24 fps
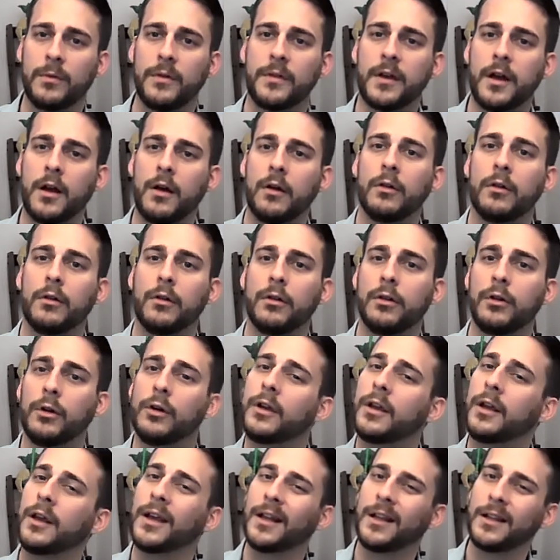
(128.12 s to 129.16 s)
without
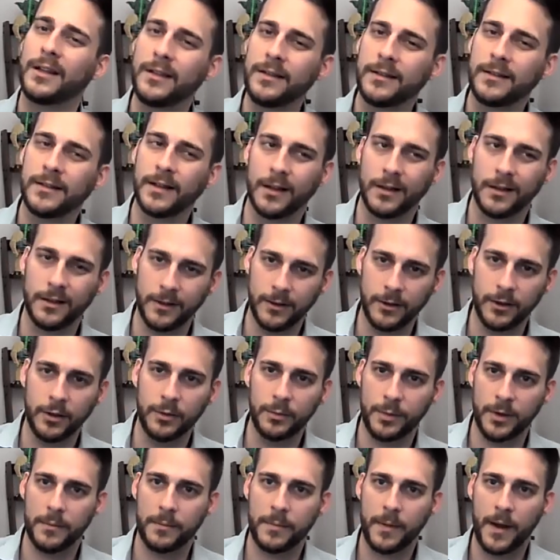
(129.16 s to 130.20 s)
looking at least a little
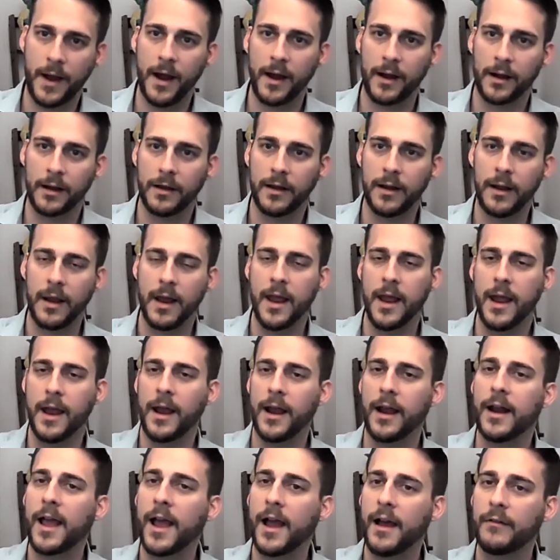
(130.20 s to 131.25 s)
bit back
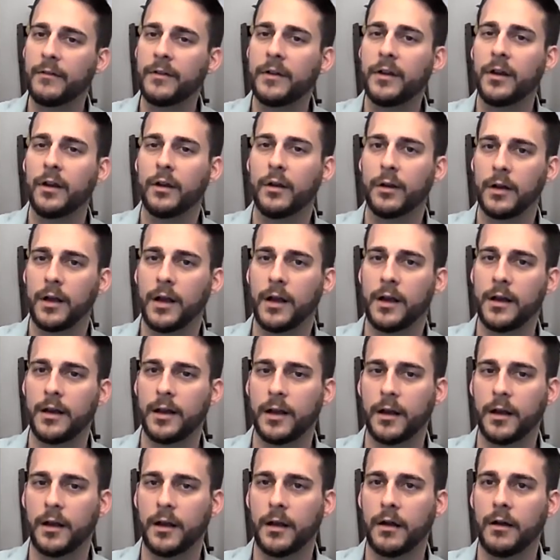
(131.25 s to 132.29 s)
and having a good
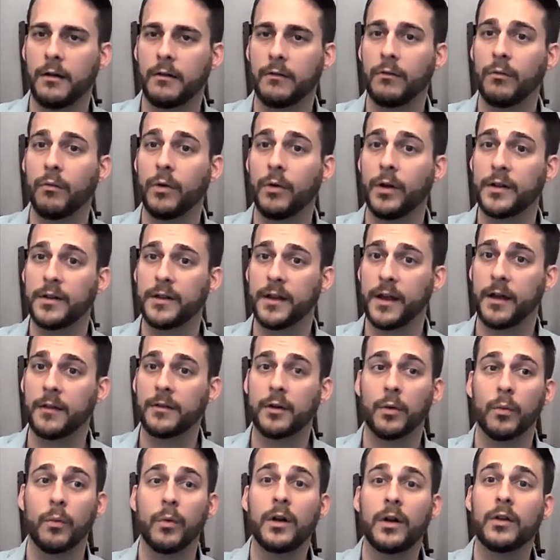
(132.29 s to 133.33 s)
idea of what's out
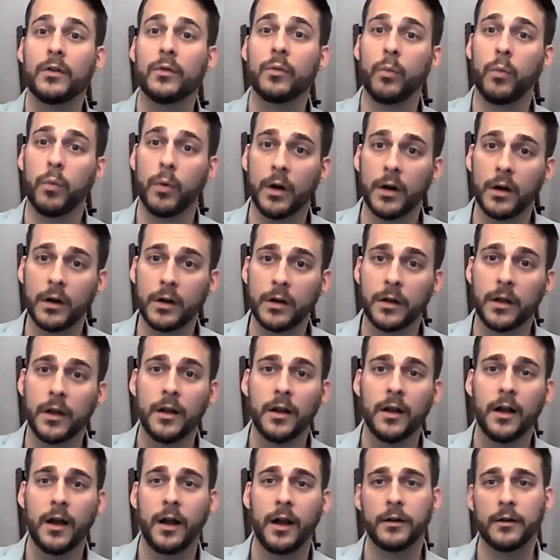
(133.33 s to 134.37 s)
there, what has worked,
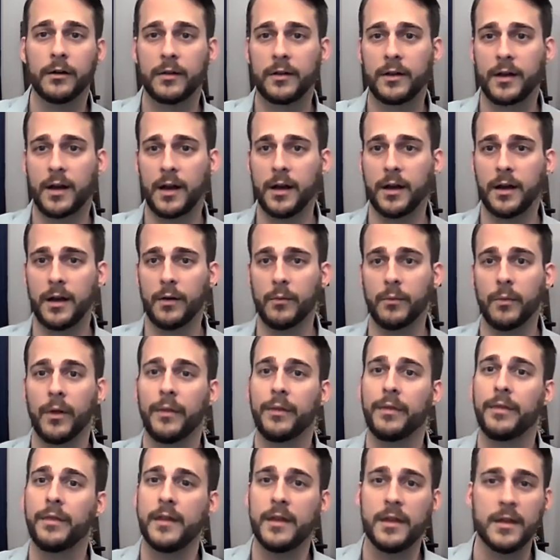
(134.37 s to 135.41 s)
understanding,
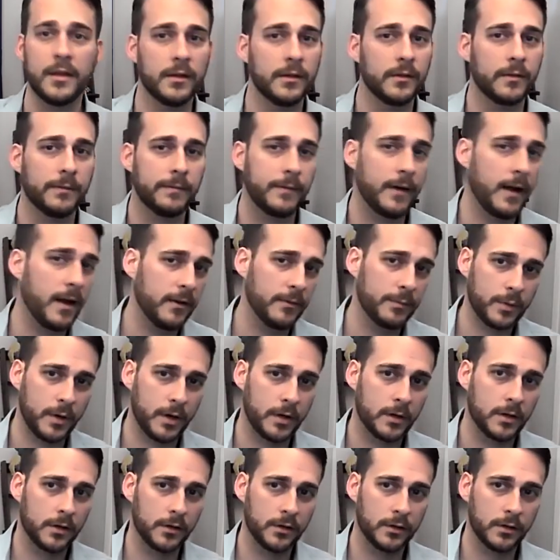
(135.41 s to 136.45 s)
well, these 5
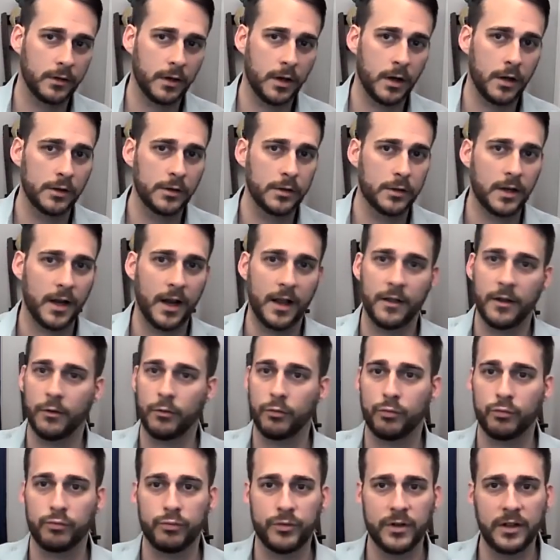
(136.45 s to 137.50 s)
products launched and they're
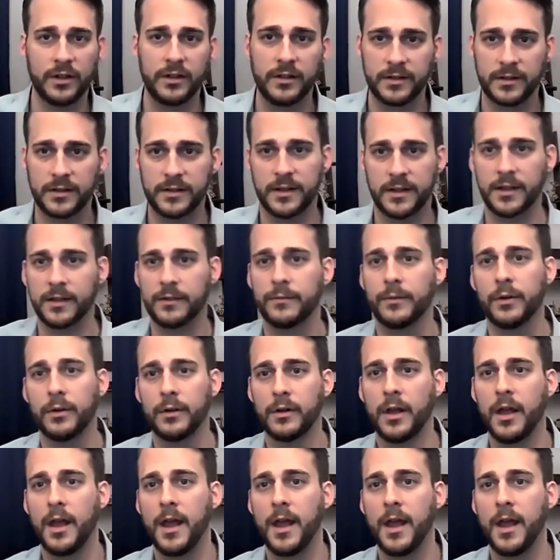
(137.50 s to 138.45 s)
really successful.